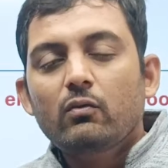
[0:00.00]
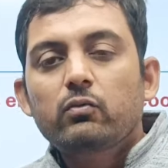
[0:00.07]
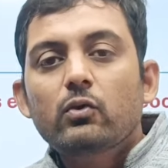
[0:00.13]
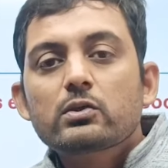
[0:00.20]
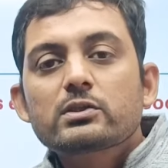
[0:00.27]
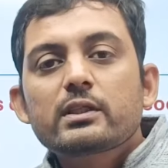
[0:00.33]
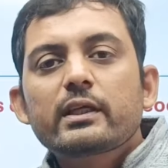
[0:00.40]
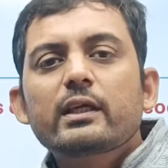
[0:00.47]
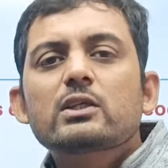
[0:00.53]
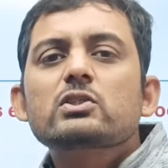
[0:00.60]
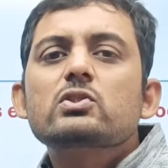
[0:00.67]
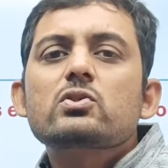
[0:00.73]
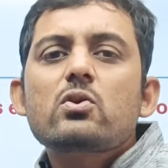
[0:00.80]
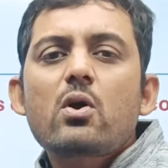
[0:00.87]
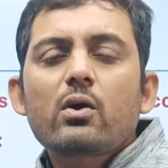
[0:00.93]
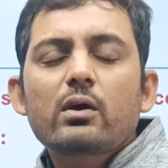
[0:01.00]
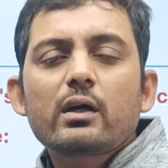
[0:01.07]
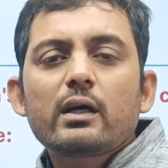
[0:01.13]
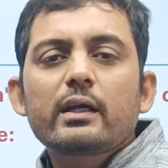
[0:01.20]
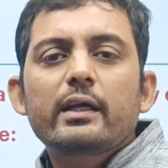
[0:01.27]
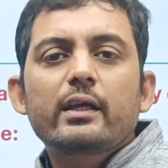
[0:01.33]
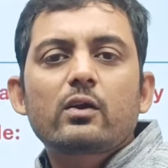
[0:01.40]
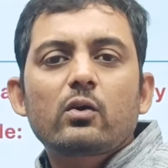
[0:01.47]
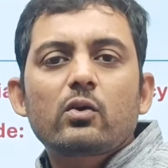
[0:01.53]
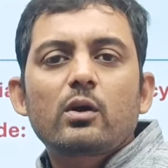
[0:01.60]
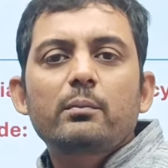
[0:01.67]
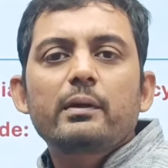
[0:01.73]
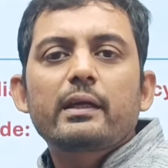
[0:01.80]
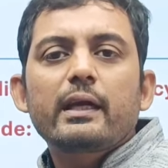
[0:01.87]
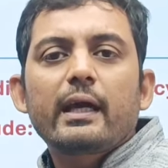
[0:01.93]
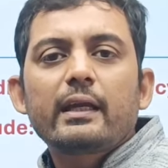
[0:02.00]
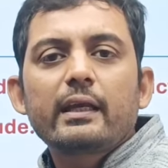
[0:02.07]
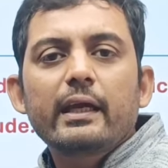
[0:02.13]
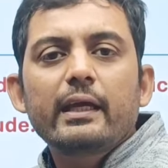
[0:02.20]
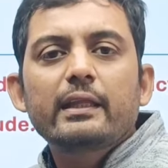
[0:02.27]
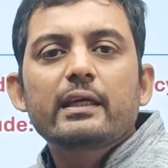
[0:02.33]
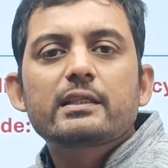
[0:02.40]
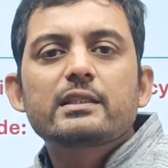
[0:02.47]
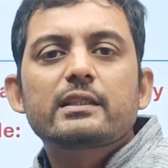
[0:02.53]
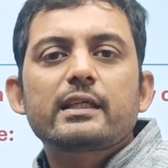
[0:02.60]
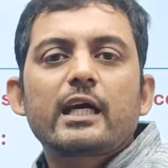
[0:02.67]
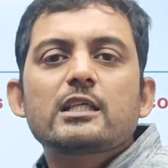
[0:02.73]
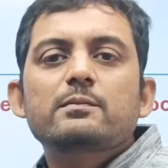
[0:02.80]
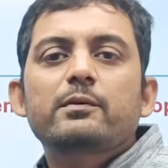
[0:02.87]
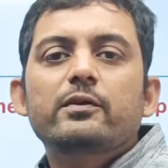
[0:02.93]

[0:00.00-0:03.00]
fostering stronger economic and energy ties